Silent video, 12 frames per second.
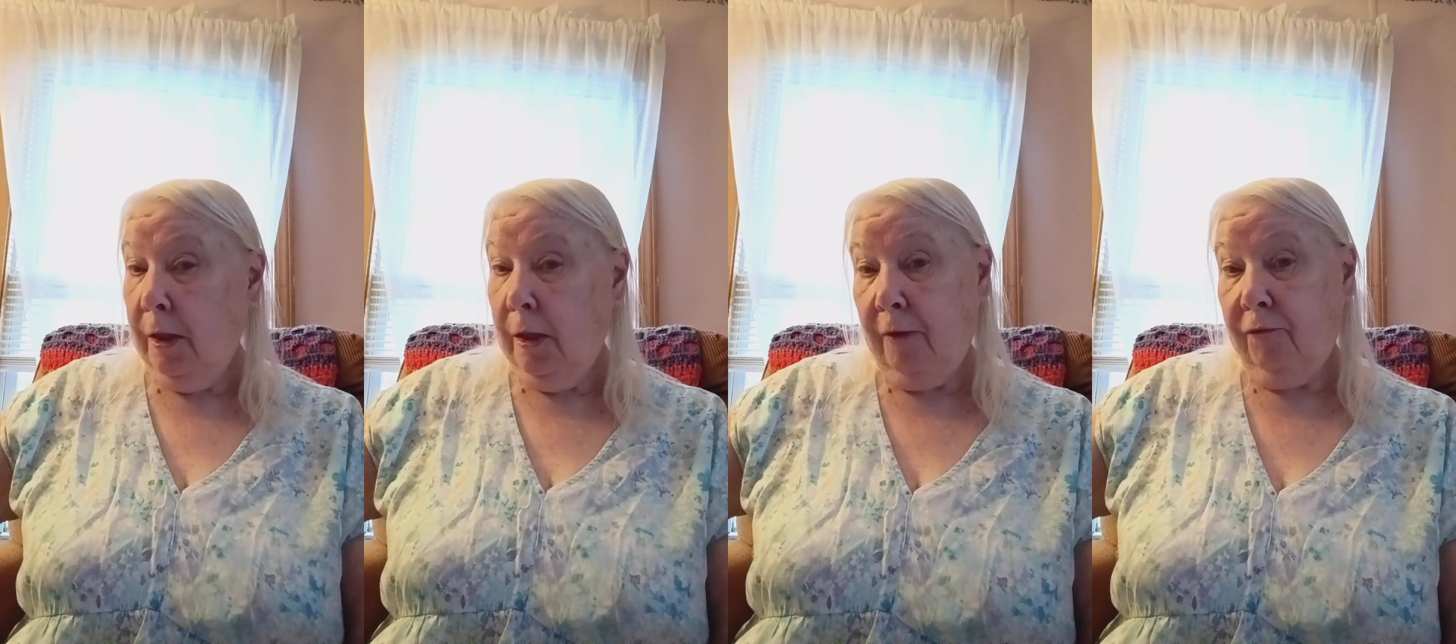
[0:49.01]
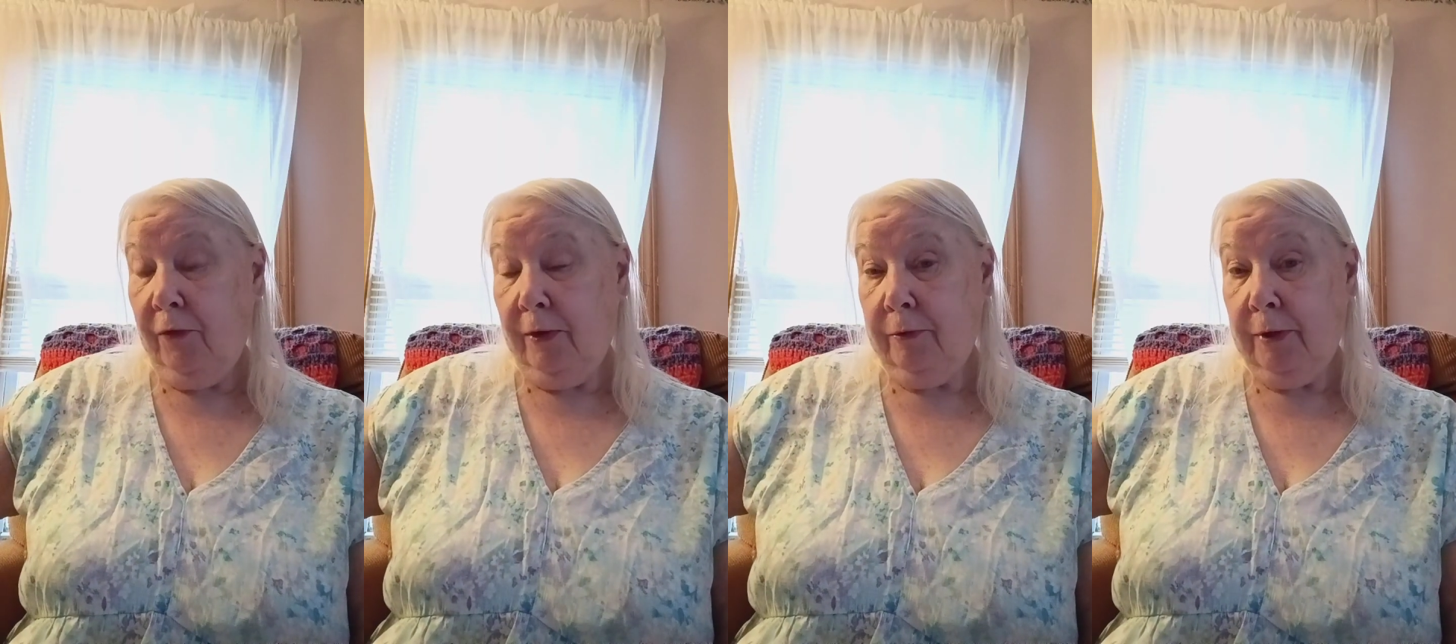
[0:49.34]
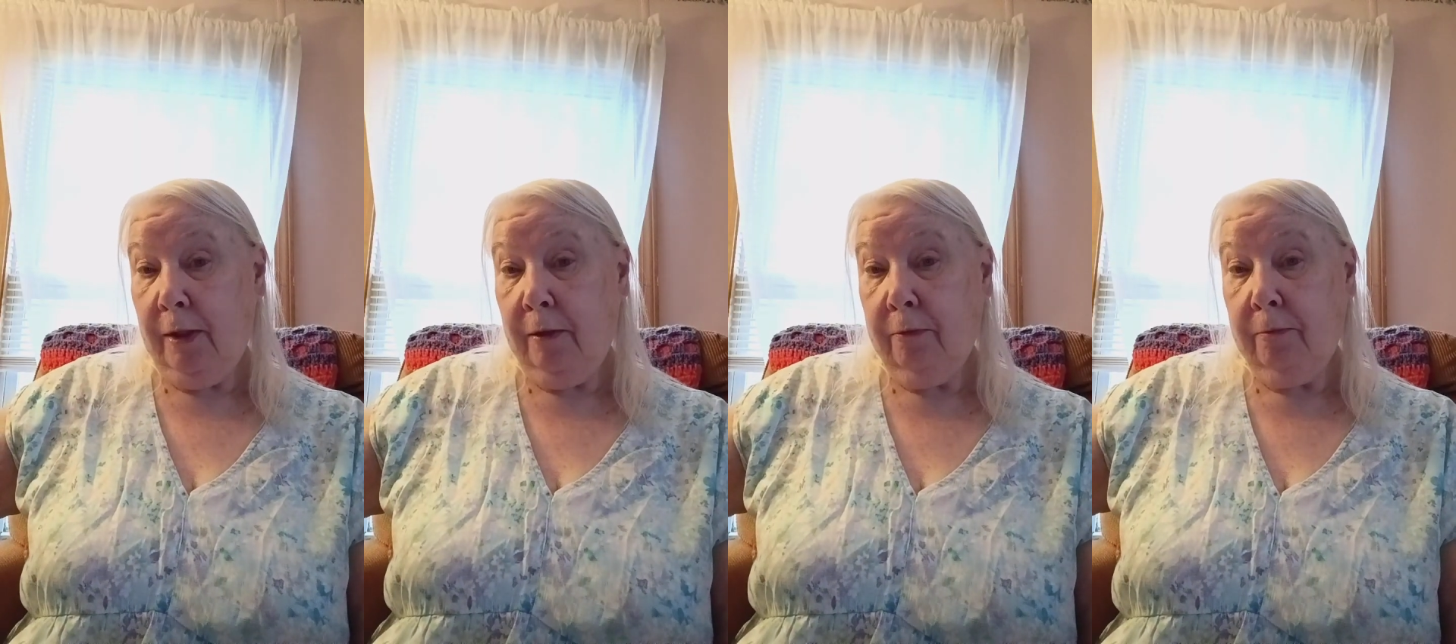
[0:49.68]
I found
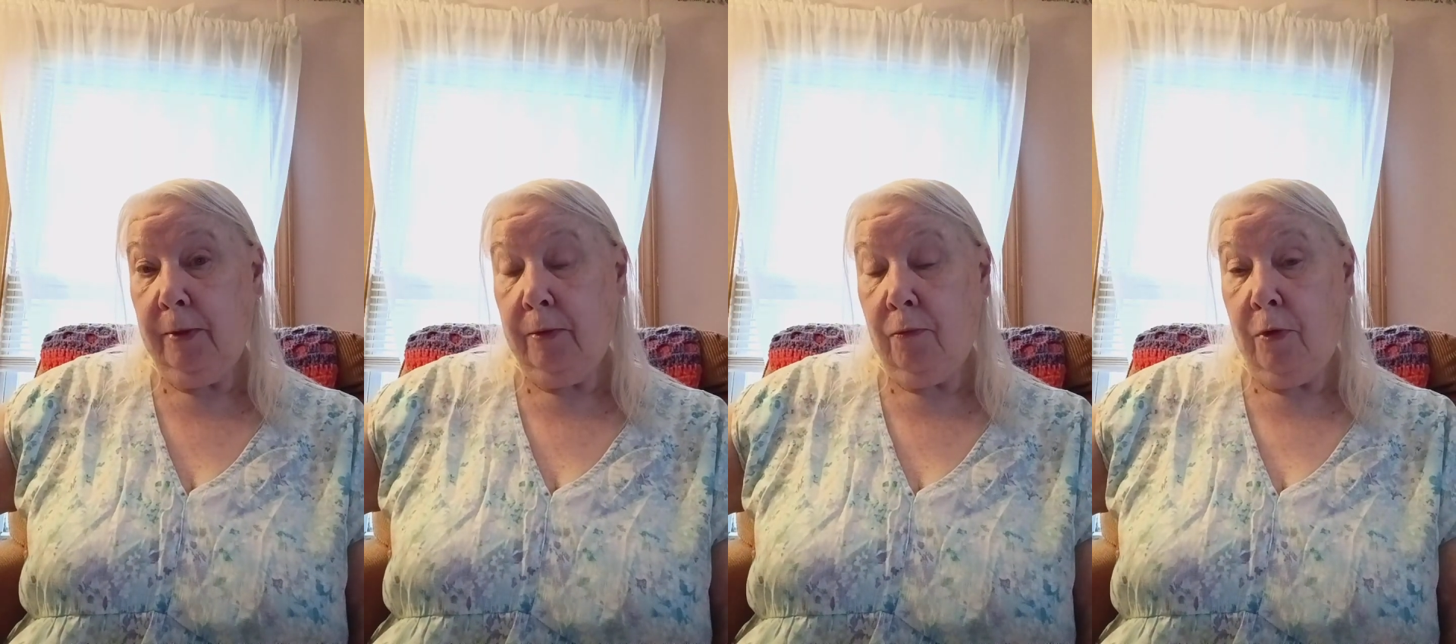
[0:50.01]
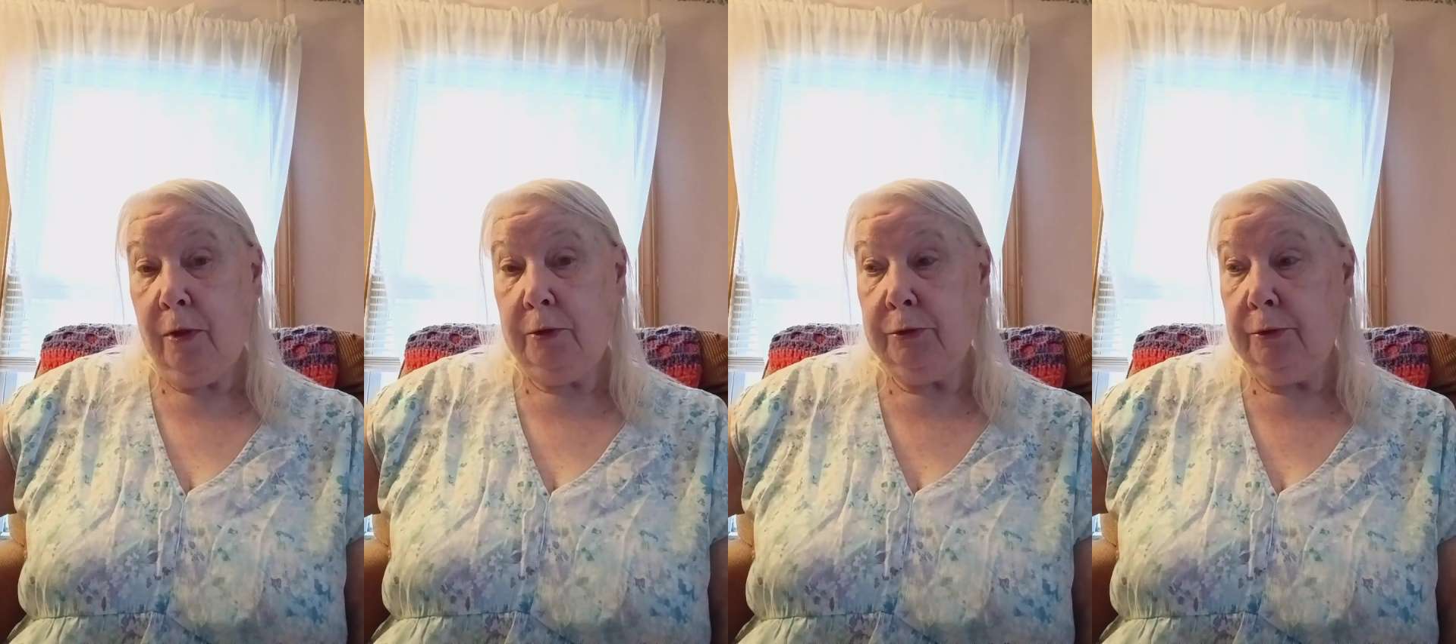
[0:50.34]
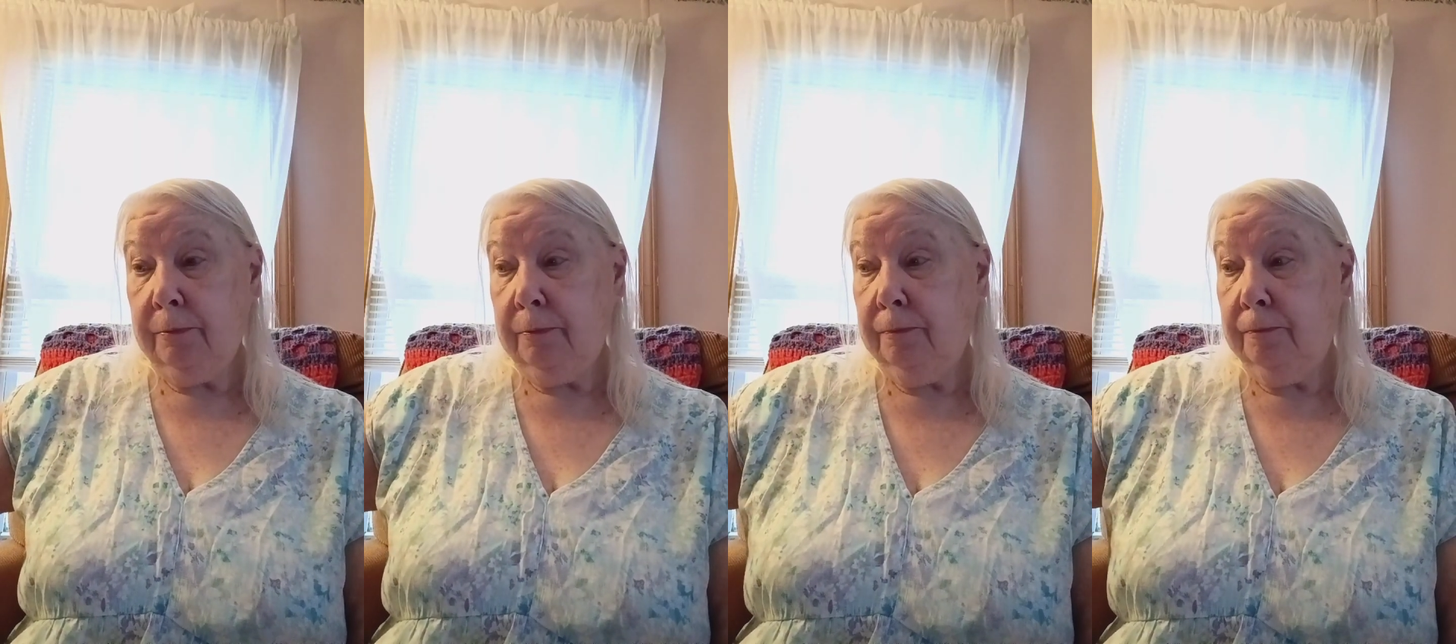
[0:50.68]
out by watching